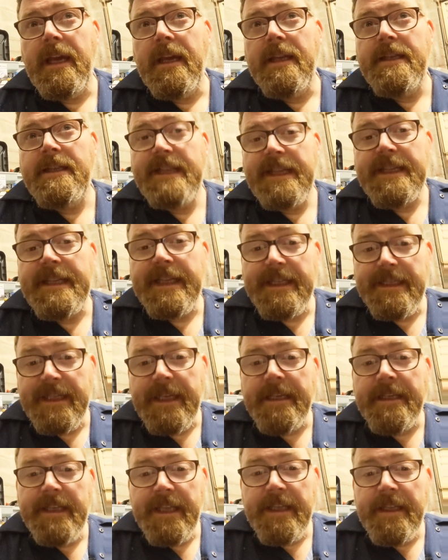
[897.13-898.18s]
sittings
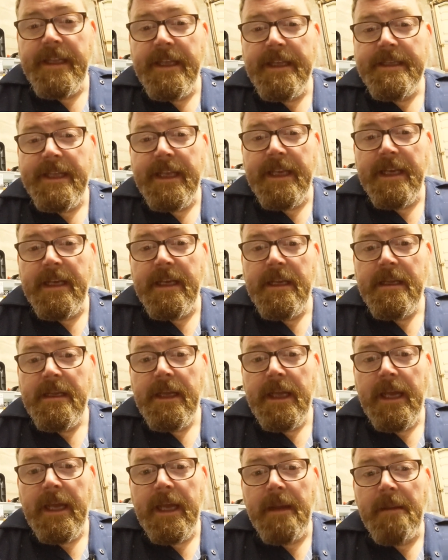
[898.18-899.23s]
I did this in.
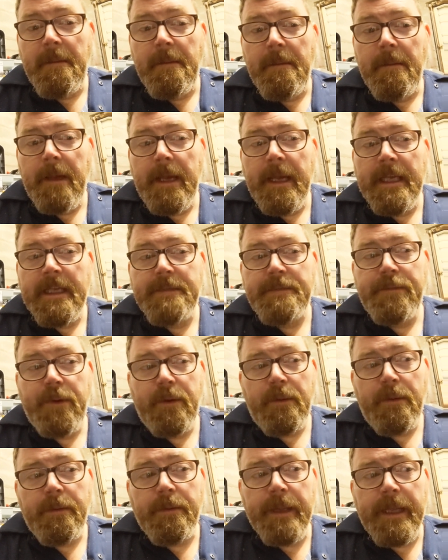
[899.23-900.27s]
It's
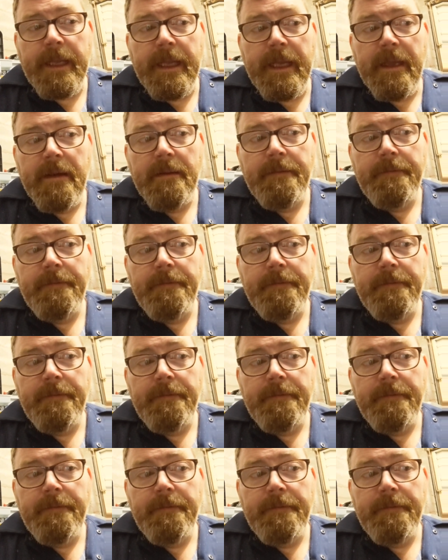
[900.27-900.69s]
probably,